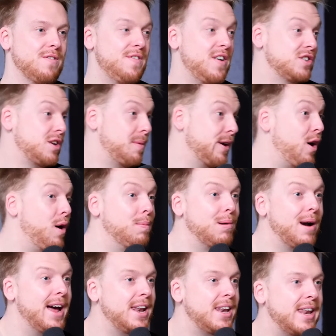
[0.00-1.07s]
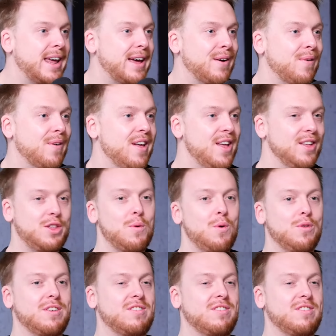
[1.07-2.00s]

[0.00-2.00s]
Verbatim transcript: first time I got a brand deal, do all the